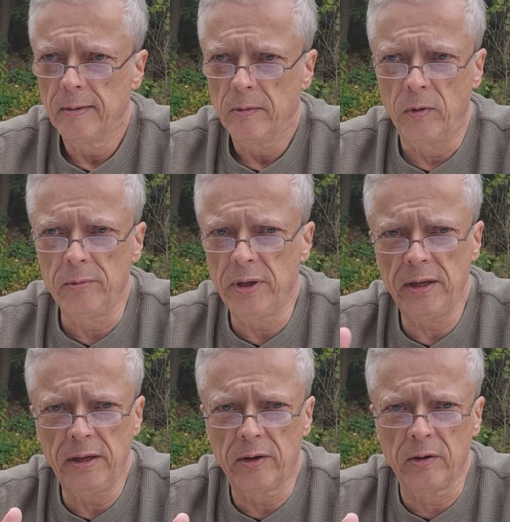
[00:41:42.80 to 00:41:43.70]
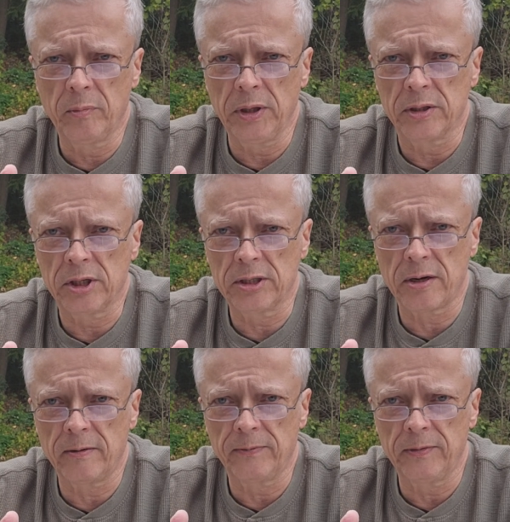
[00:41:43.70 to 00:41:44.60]
1 minute it could be
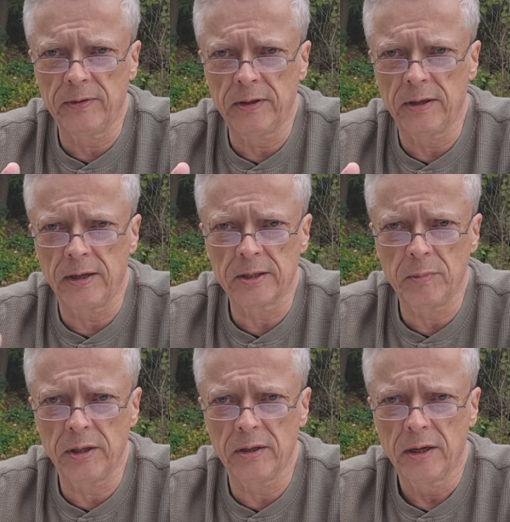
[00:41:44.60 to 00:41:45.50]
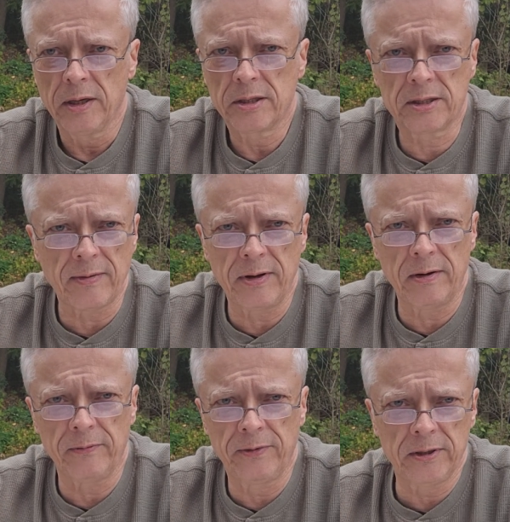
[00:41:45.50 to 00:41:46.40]
650, the next minute
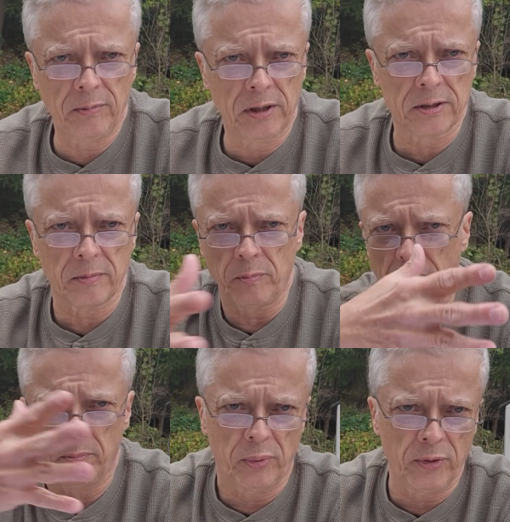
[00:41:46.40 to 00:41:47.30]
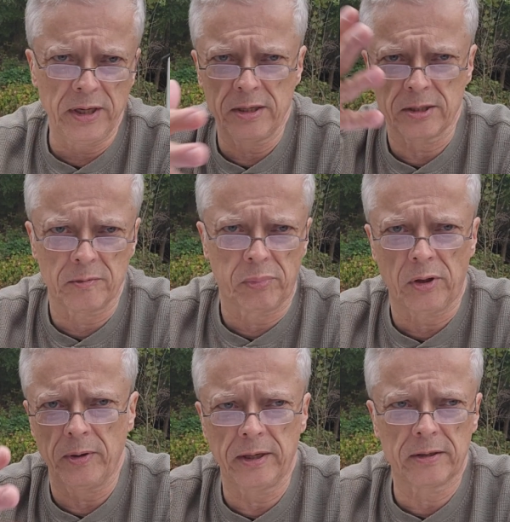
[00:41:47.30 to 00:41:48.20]
750 because a breeze is
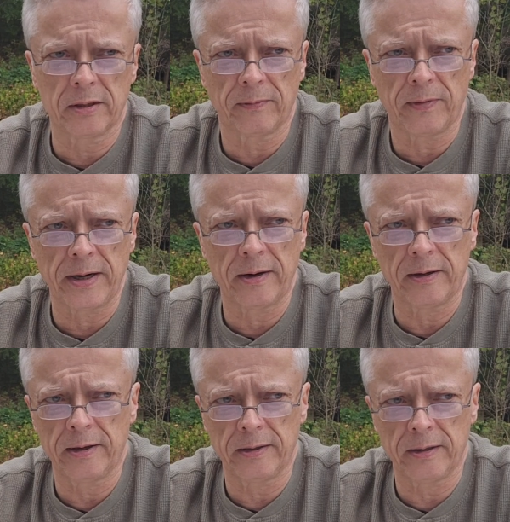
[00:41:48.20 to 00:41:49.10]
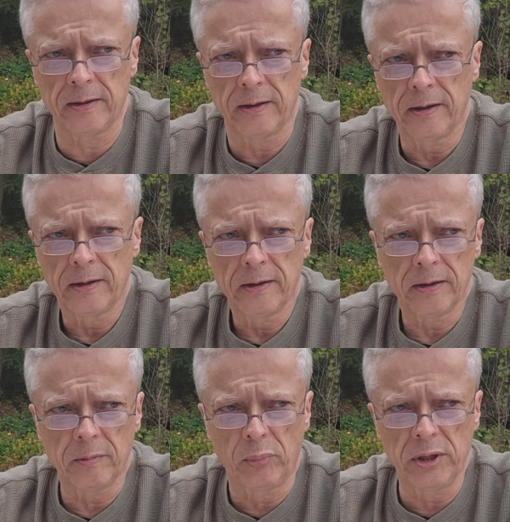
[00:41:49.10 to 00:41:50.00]
blowing into the fire, and then
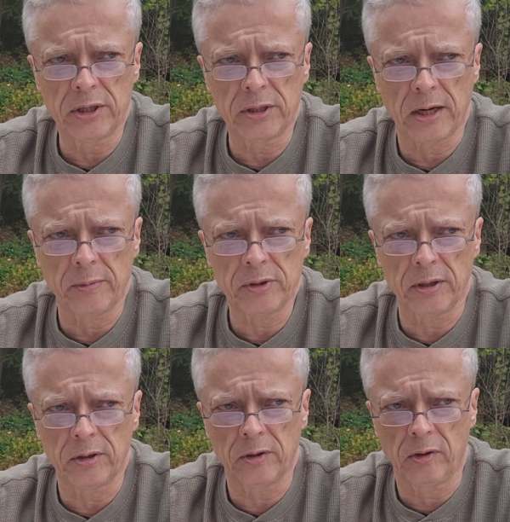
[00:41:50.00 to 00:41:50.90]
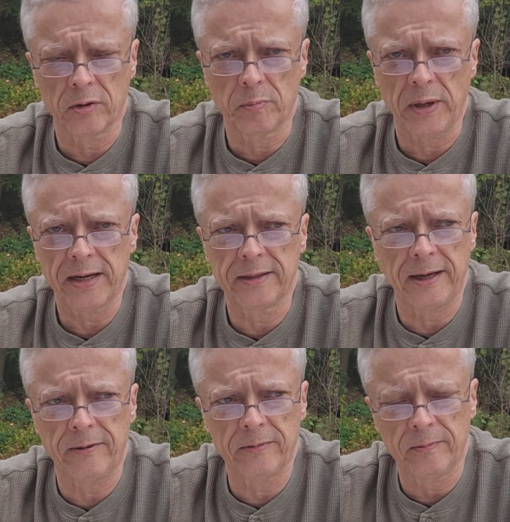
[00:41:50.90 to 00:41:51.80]
the breeze stops and it goes back
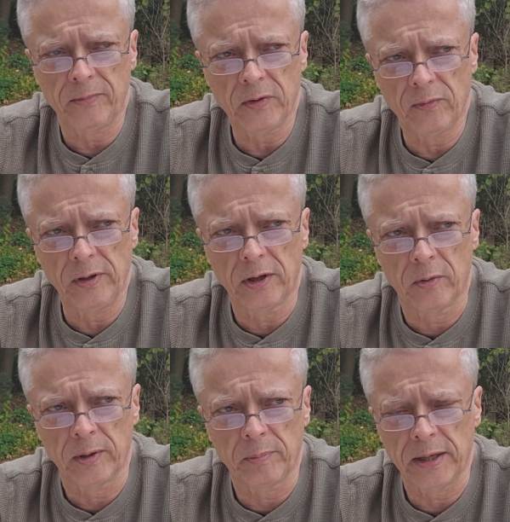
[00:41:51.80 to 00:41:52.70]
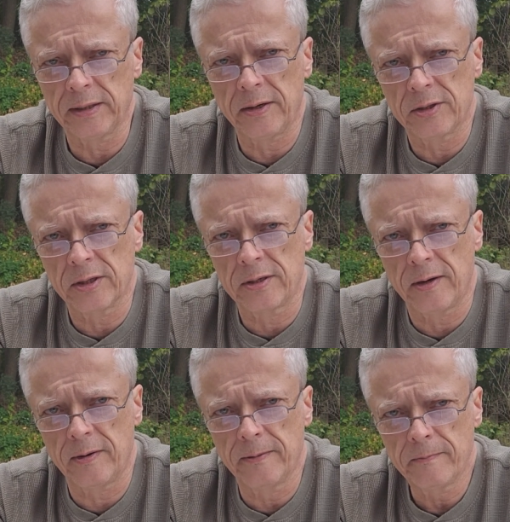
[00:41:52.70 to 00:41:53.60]
down really quick, back down to
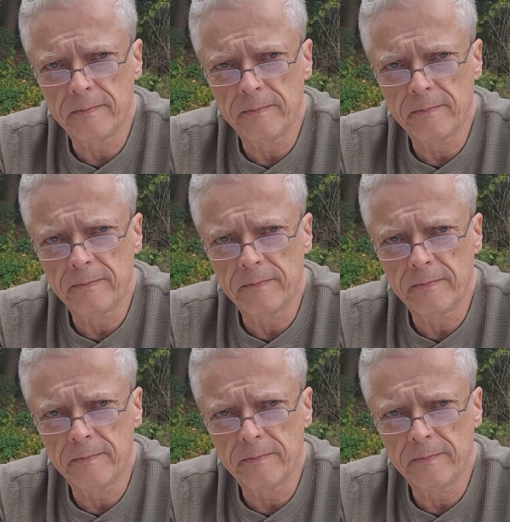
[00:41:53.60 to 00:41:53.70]
600.